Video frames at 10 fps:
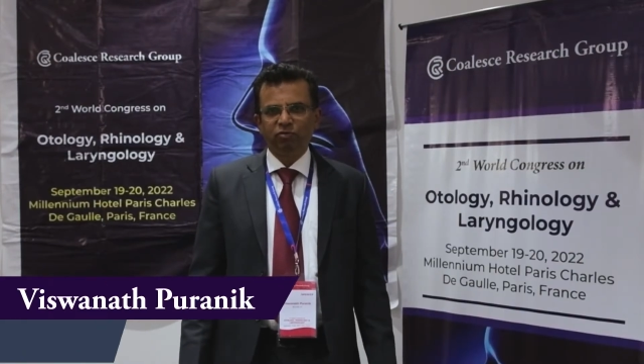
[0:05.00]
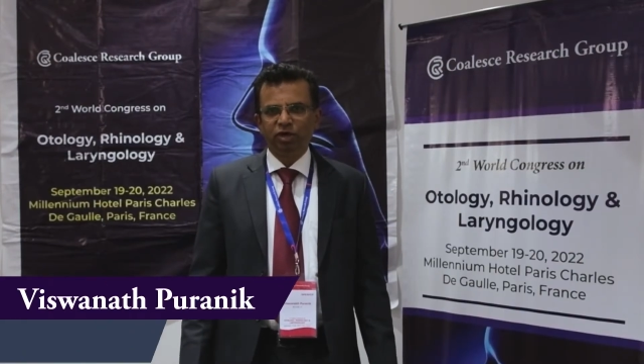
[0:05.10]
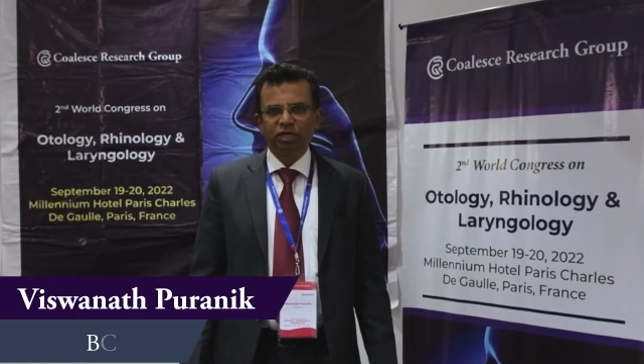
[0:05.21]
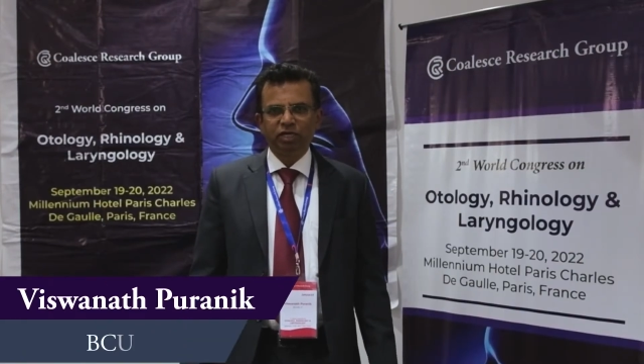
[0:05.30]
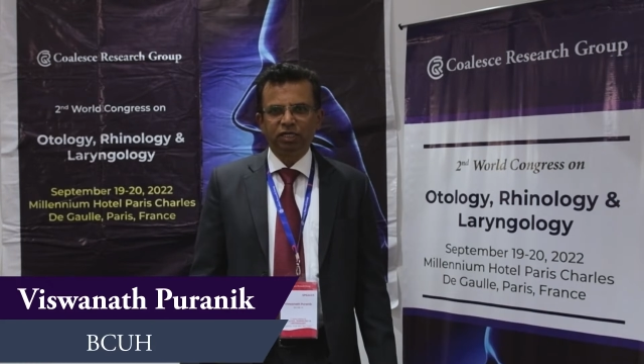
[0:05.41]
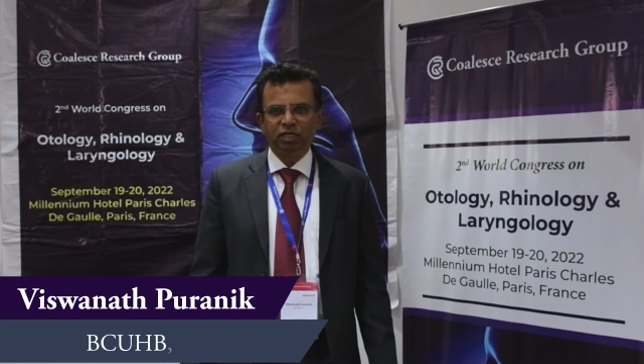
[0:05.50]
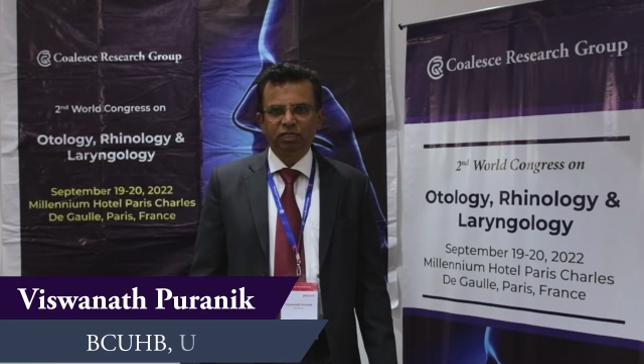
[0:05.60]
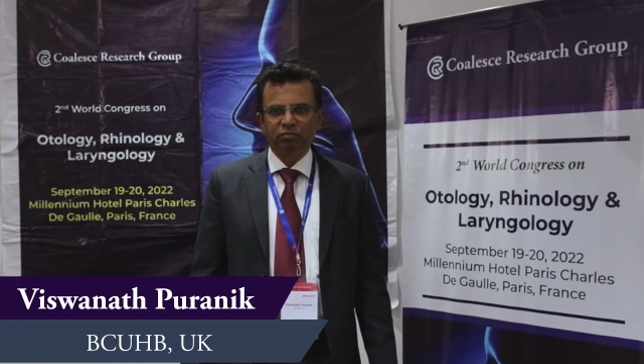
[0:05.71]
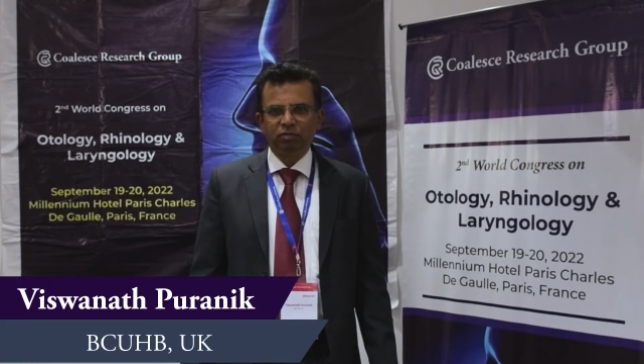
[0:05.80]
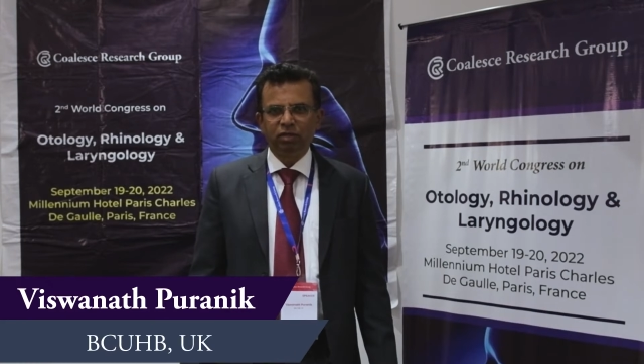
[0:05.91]
United
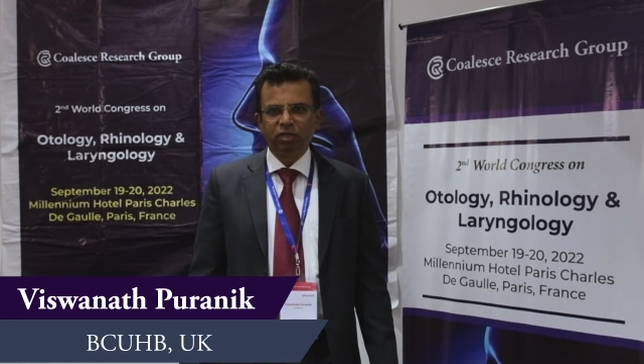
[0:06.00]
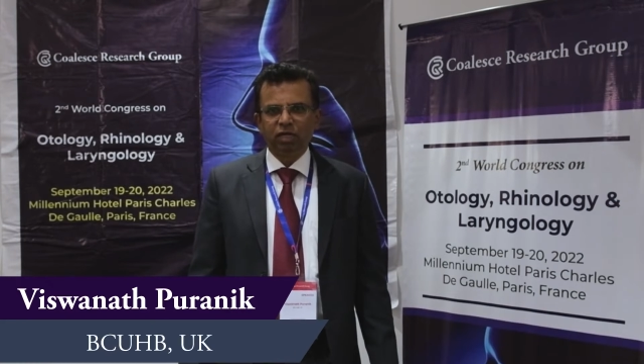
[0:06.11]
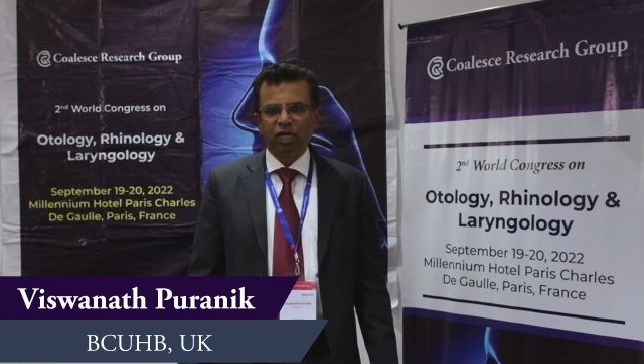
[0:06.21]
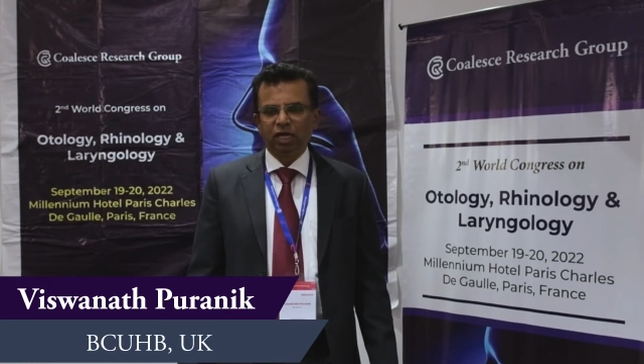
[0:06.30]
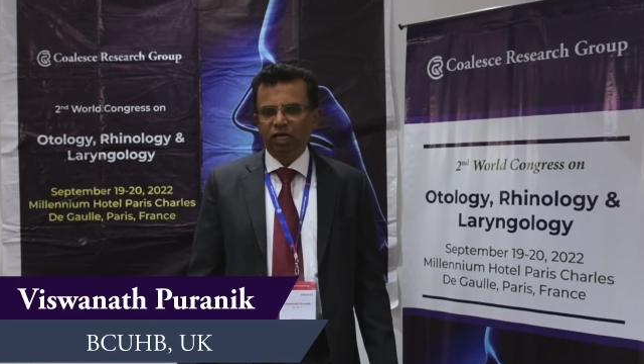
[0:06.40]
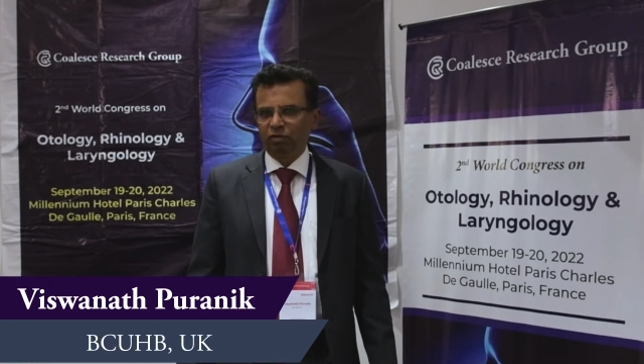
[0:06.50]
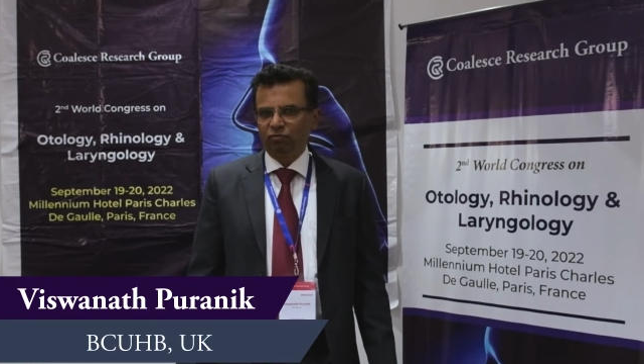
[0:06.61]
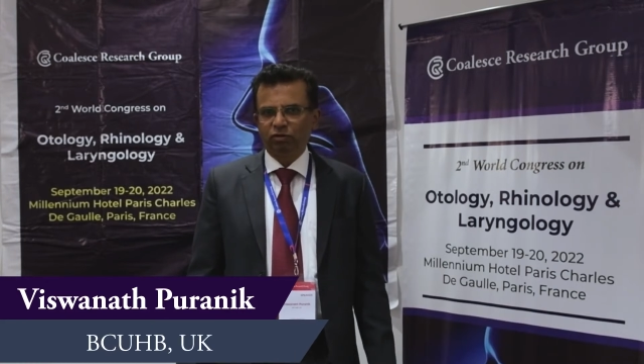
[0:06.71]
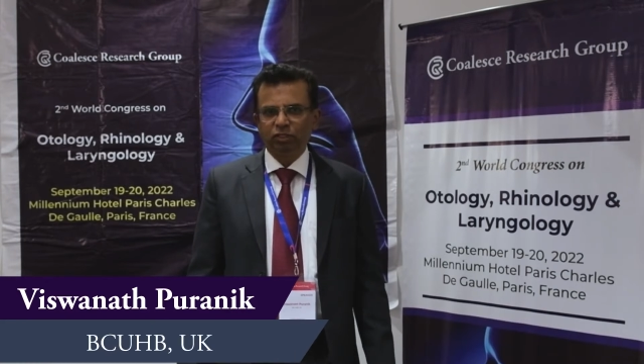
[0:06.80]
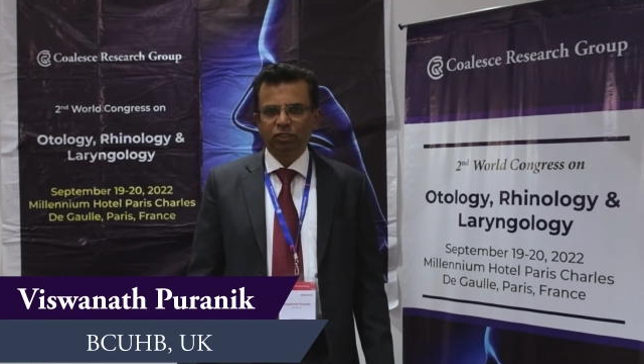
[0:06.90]
Kingdom. I came for
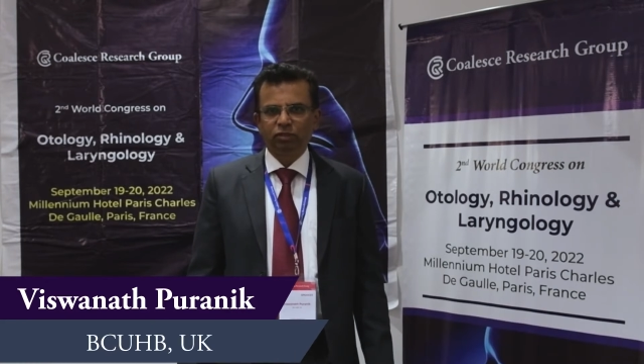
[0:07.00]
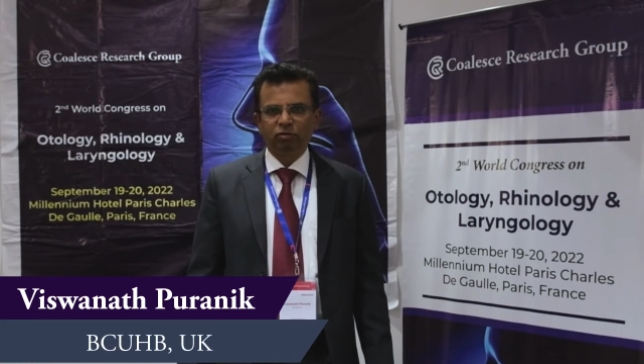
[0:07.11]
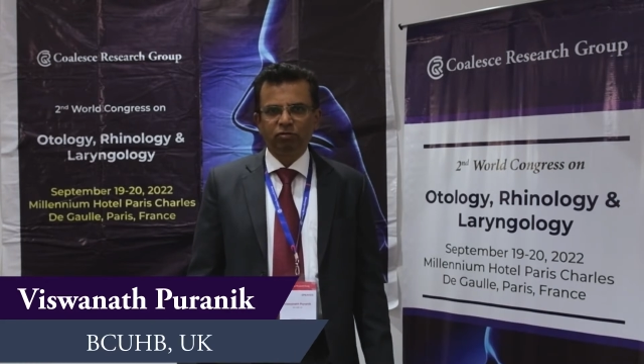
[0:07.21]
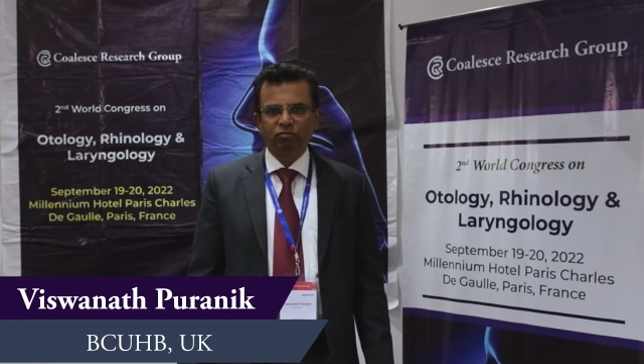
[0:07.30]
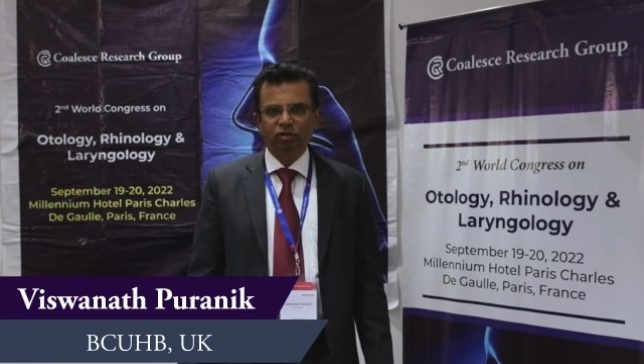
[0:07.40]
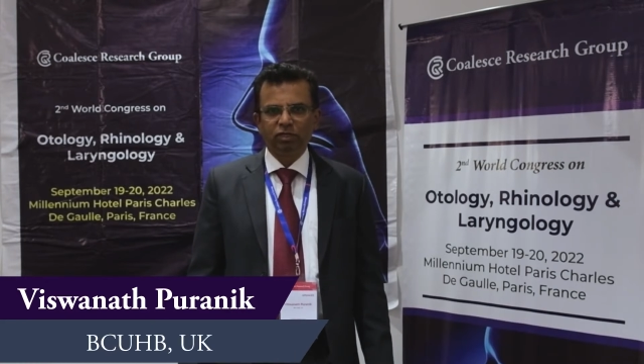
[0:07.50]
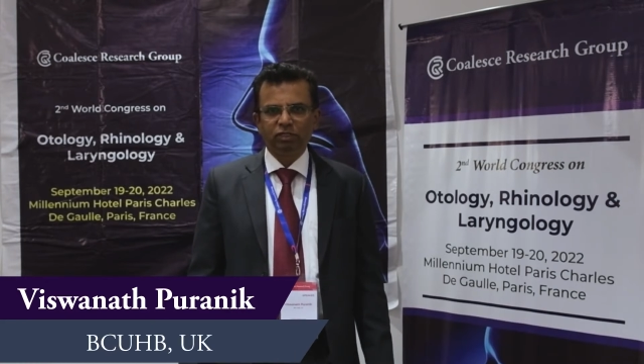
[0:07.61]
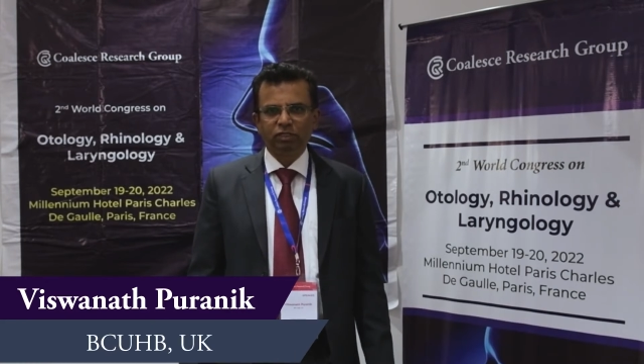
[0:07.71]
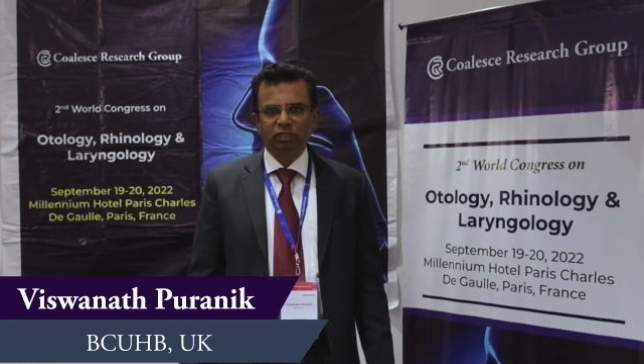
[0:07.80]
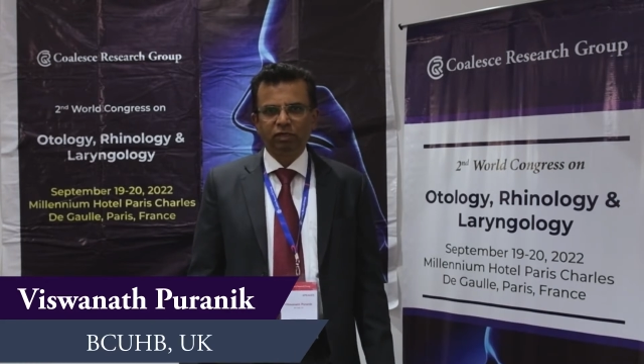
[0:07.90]
this conference
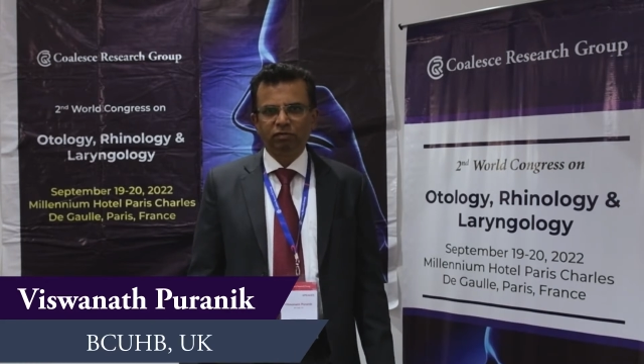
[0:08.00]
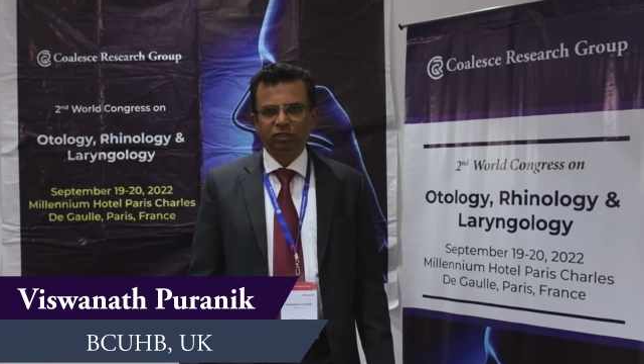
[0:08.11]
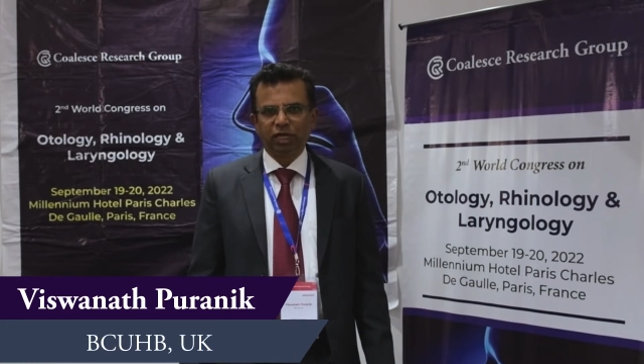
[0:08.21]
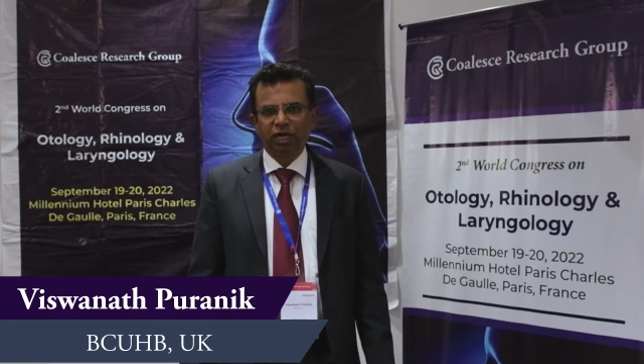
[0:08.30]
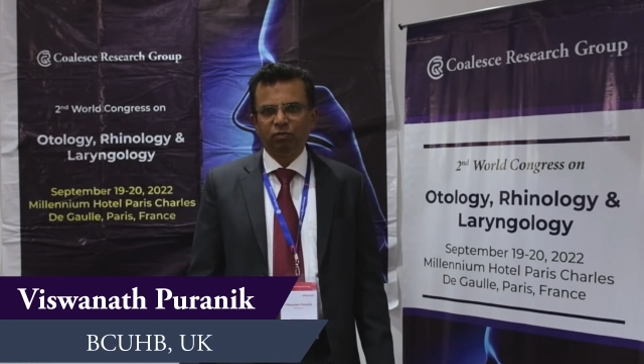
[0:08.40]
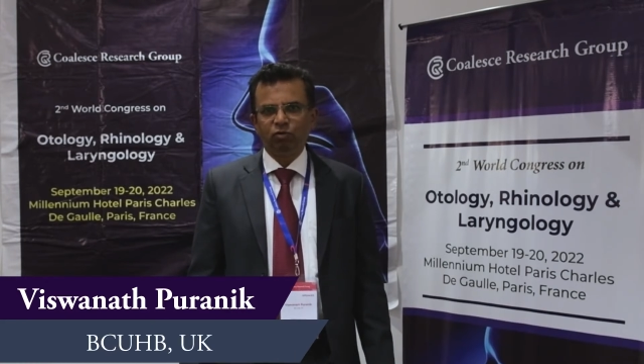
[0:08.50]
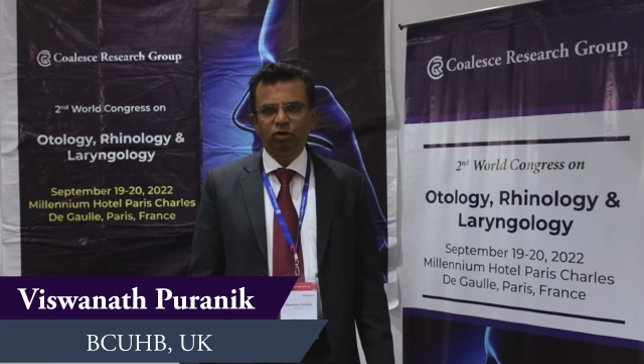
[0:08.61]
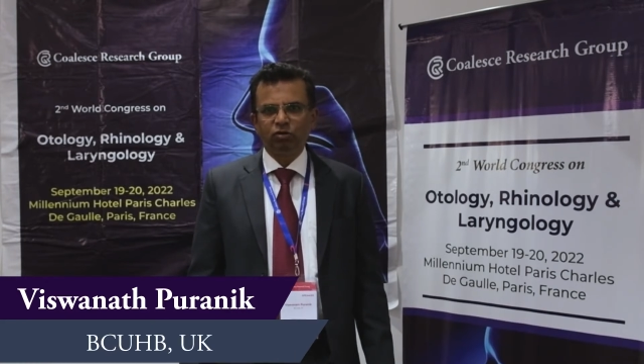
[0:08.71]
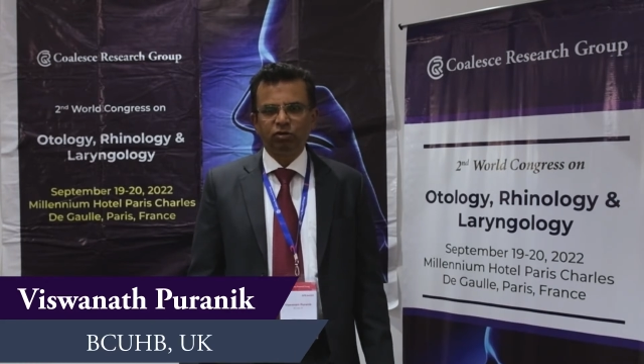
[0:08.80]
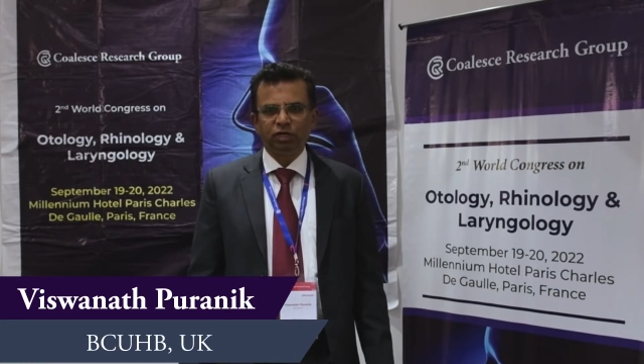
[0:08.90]
uh, with Second World
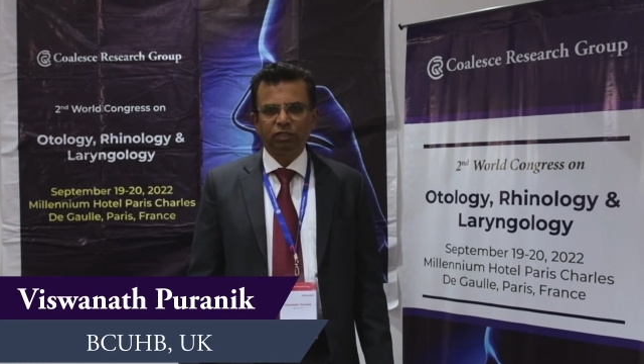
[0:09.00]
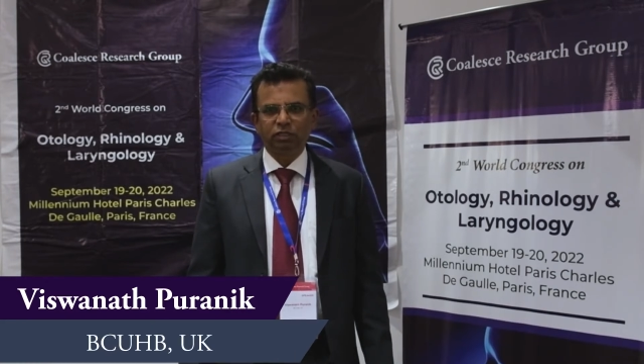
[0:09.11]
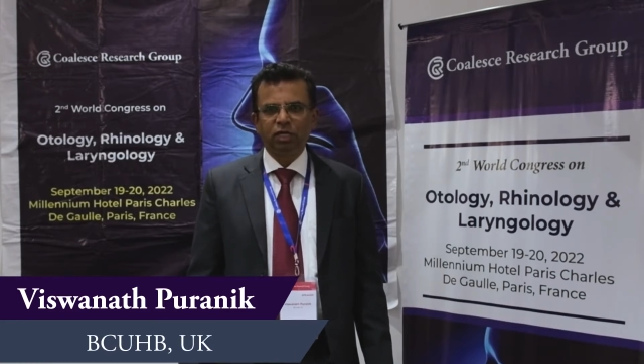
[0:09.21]
Congress.